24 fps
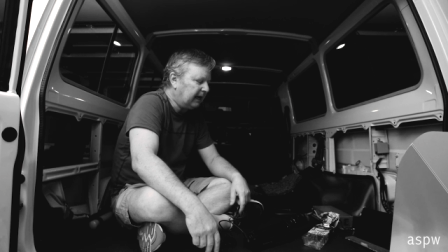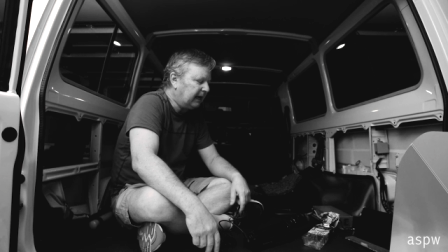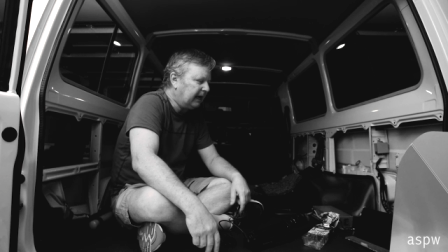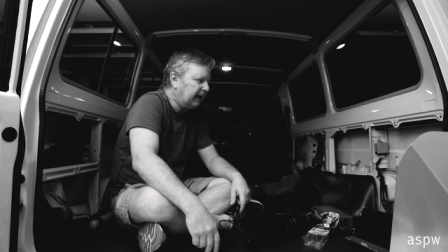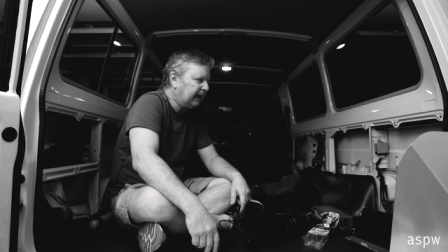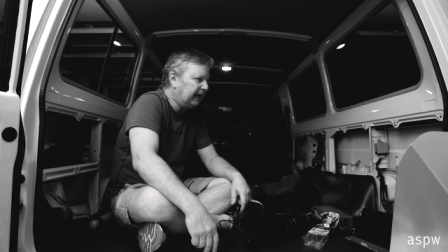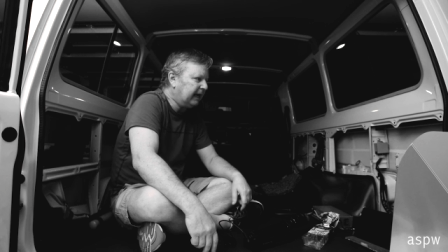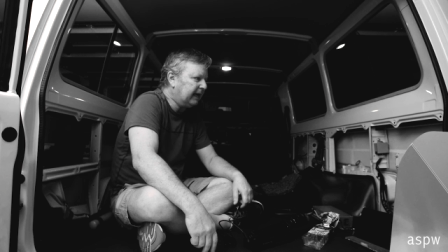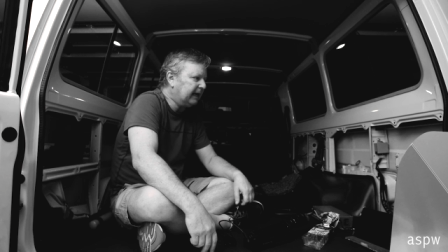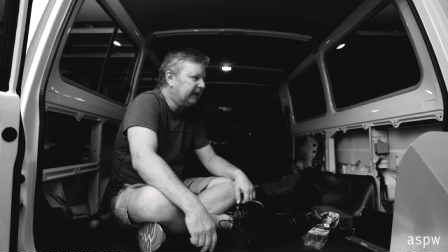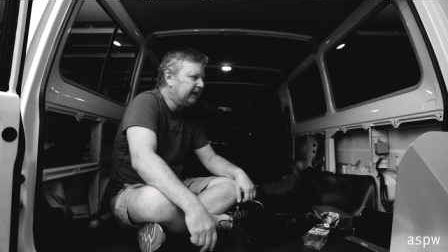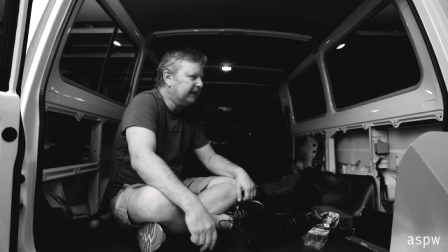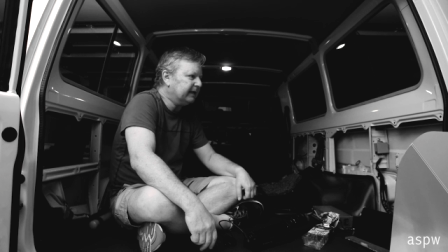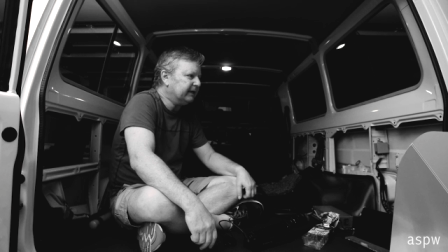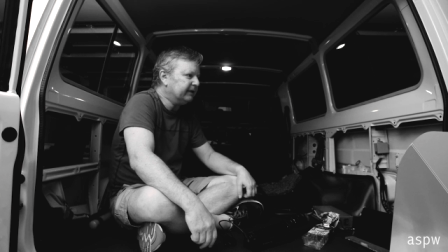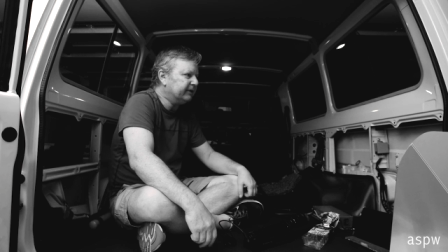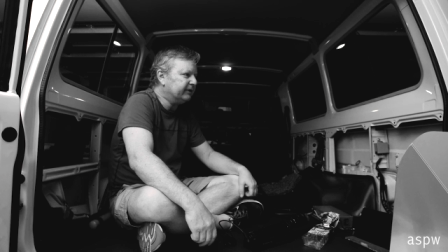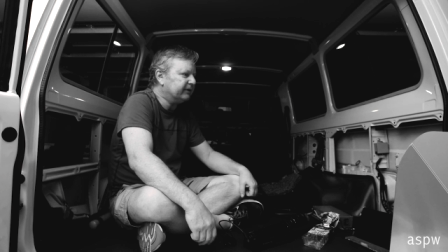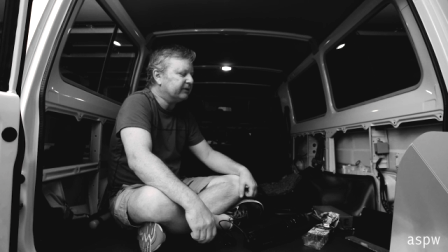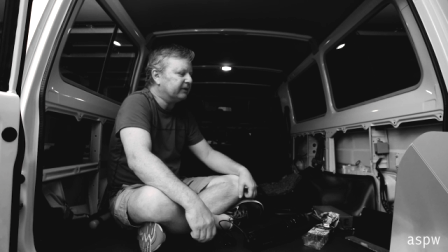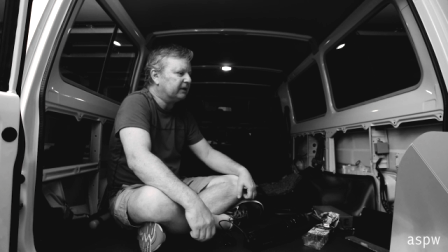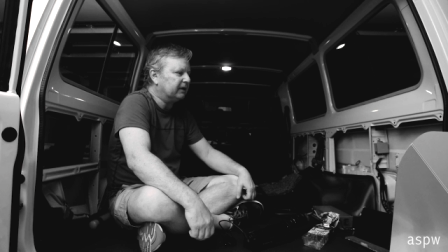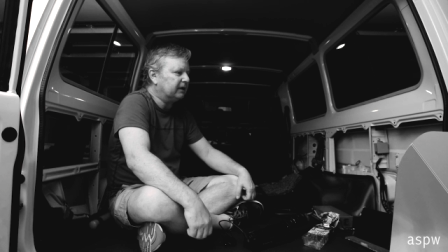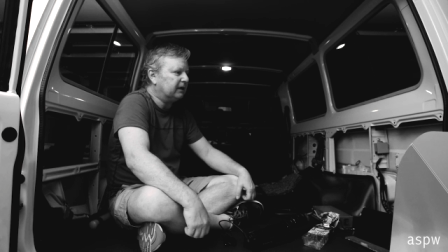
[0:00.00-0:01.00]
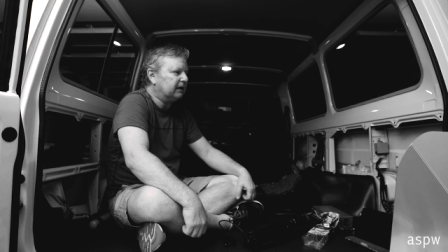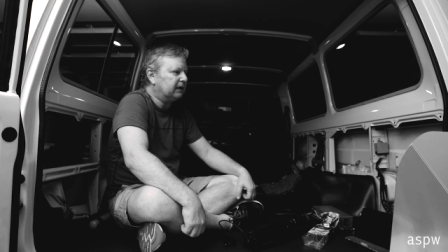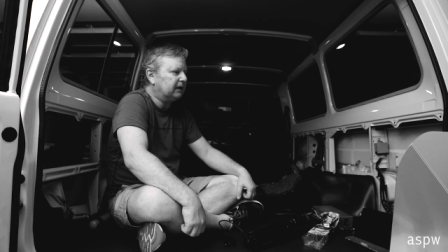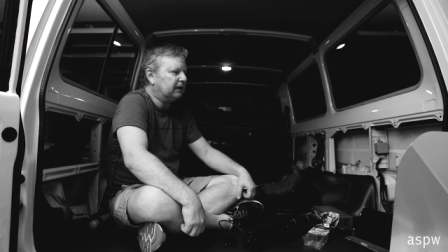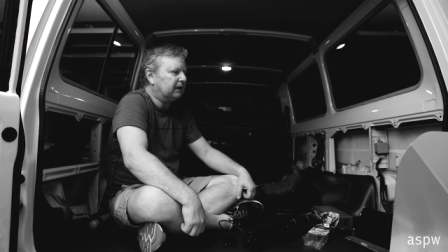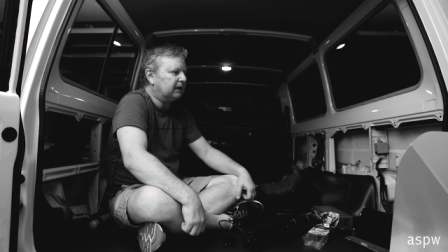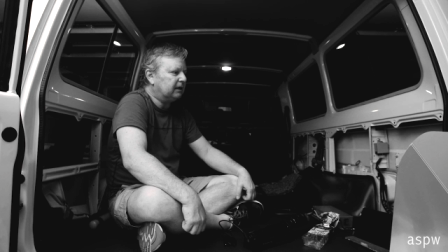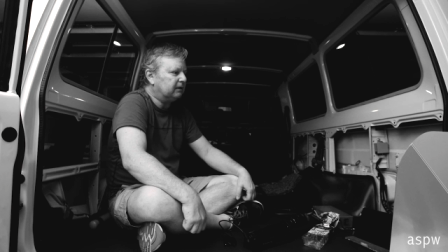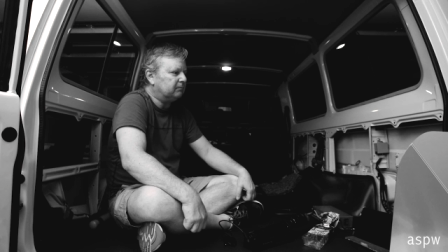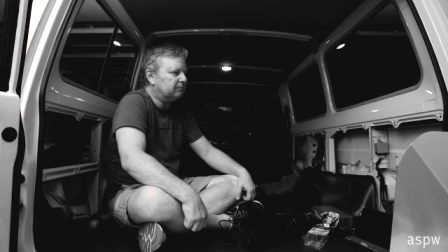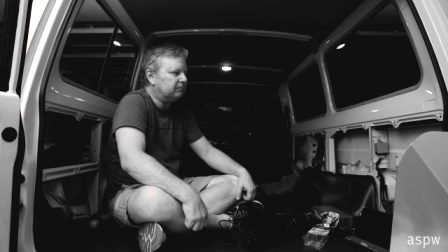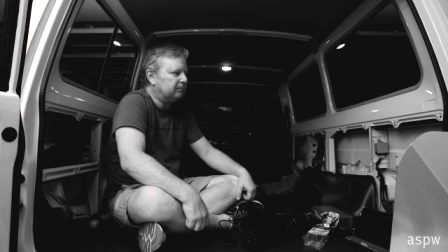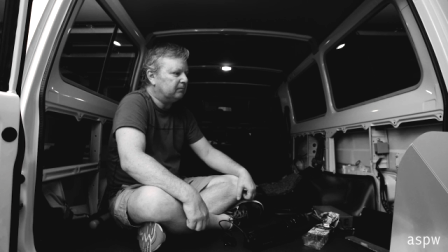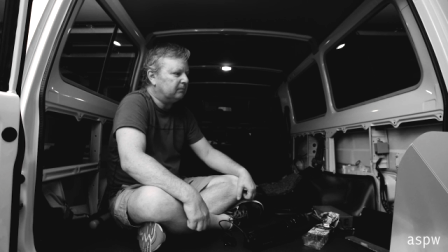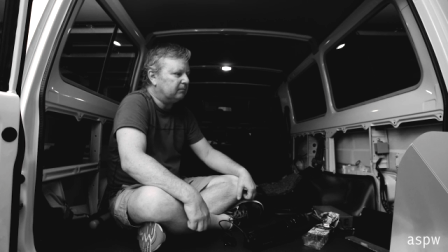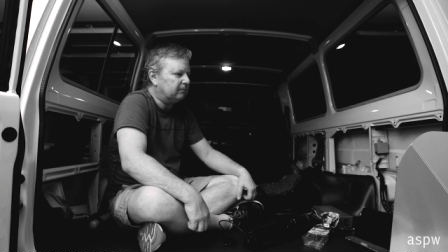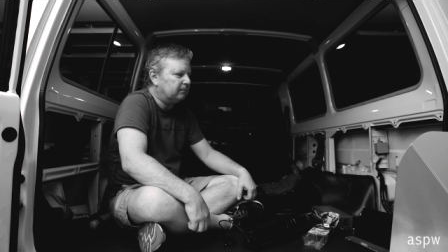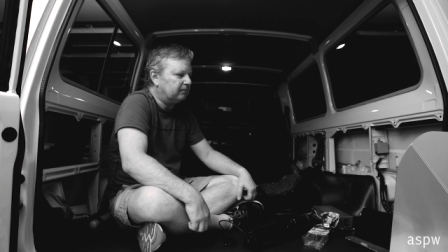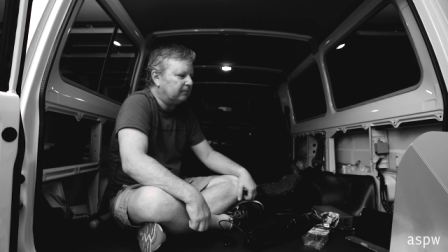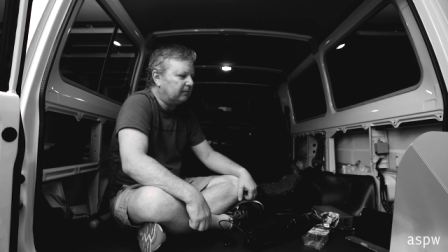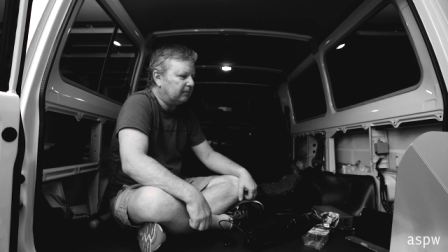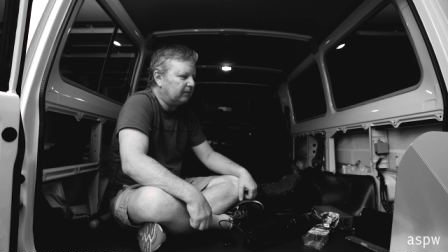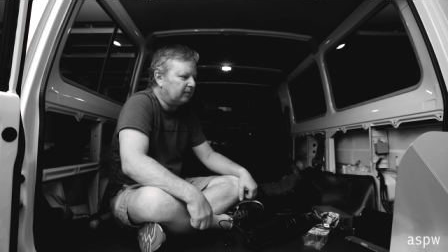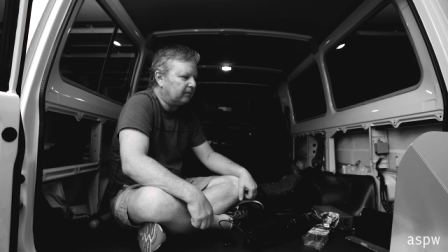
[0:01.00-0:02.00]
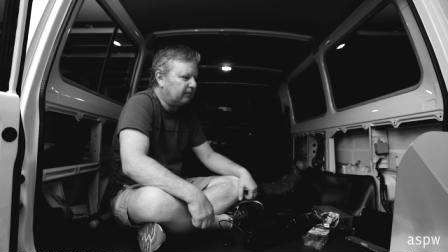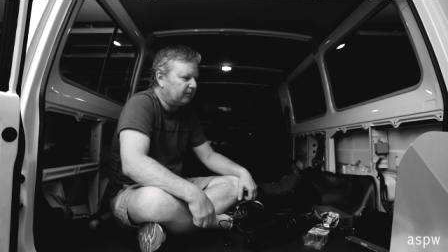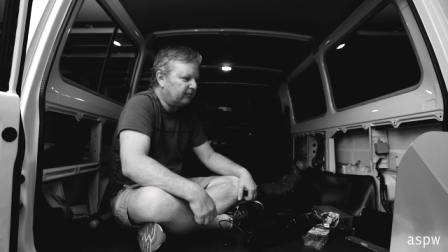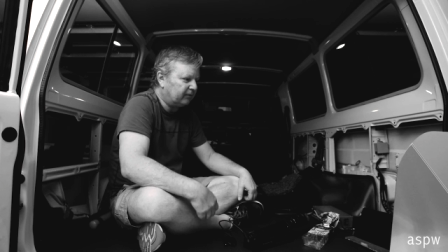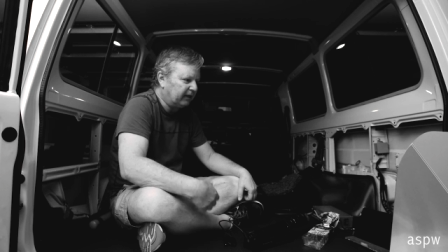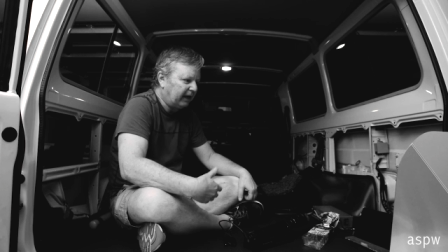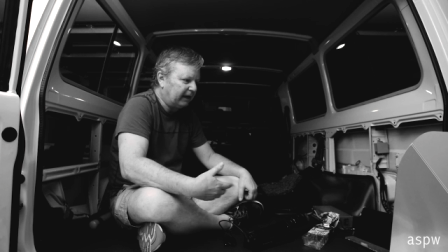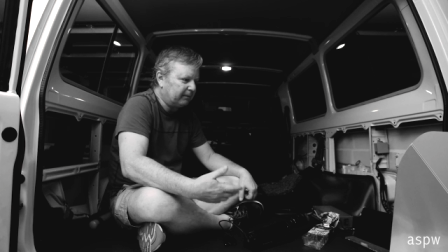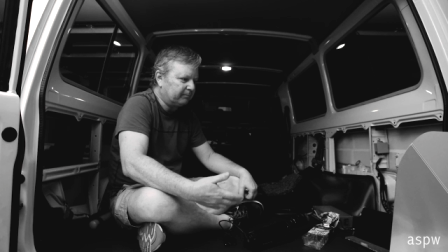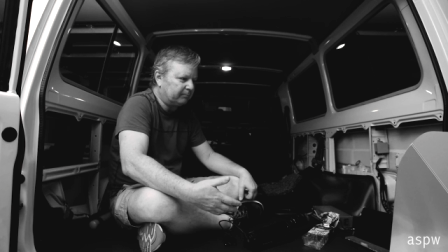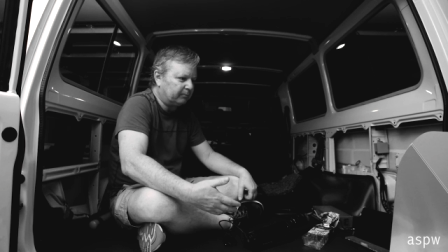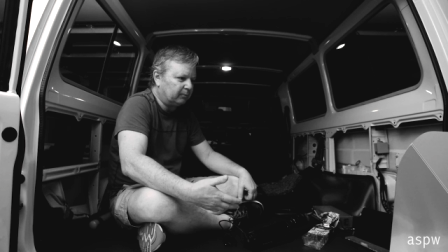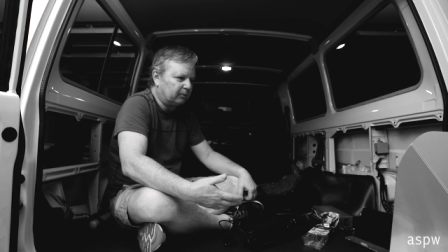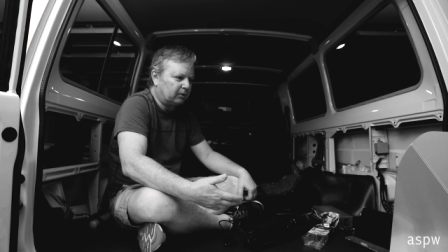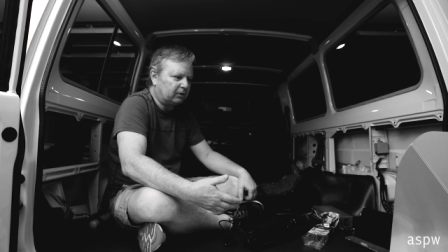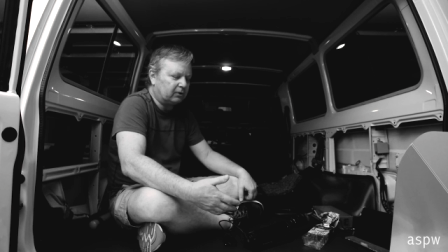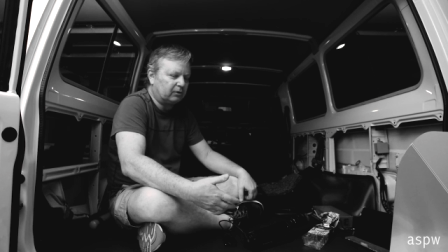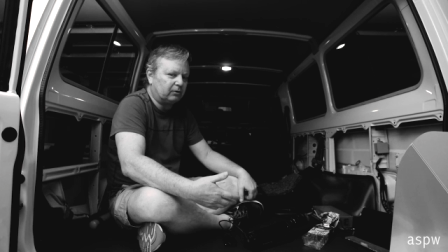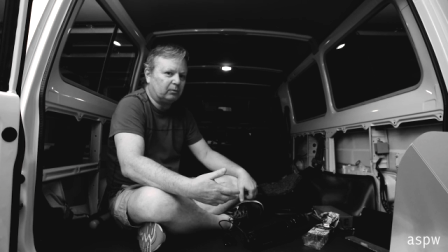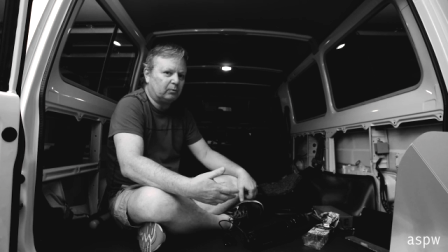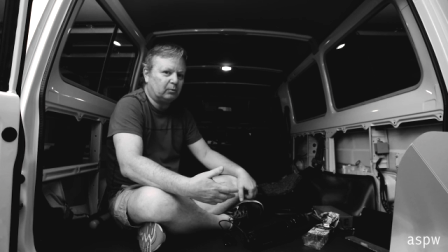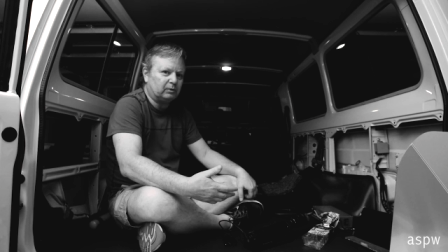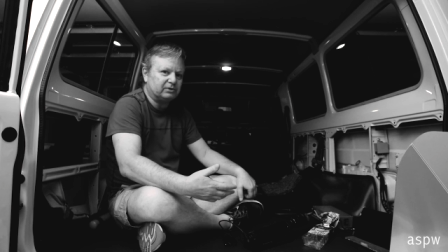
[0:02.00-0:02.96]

And um, that book